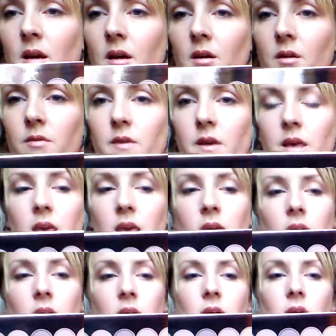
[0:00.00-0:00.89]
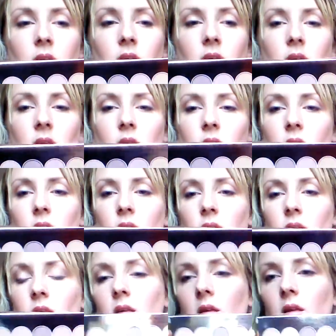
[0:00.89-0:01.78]
over here
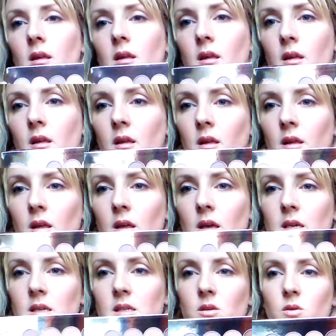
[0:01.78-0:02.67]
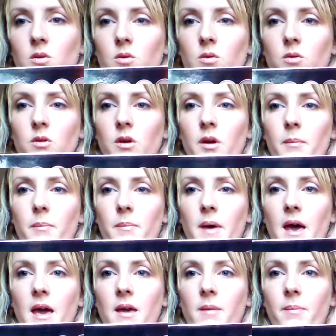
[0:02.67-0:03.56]
is called
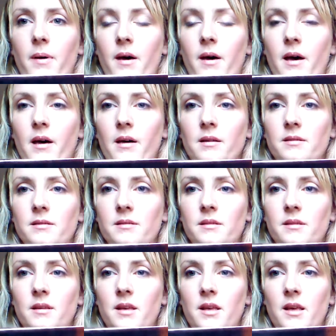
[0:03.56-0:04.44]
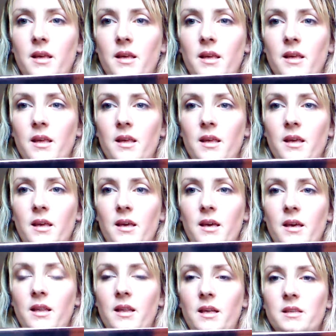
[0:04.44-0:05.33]
paper,
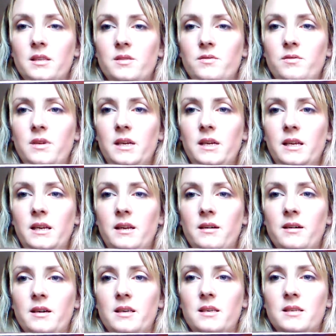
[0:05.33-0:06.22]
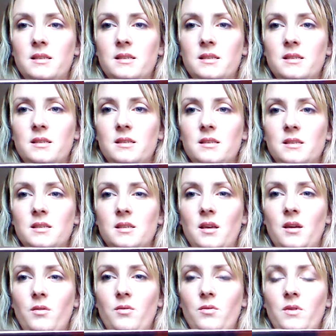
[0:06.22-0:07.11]
and that's really nice,
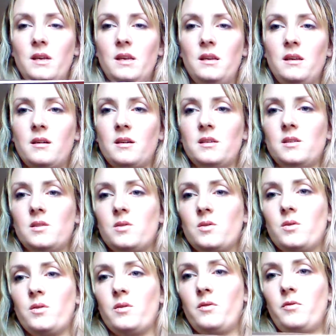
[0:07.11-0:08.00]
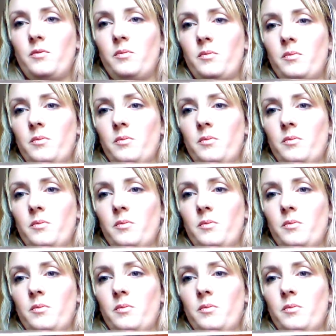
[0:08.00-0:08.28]
a really nice sort of,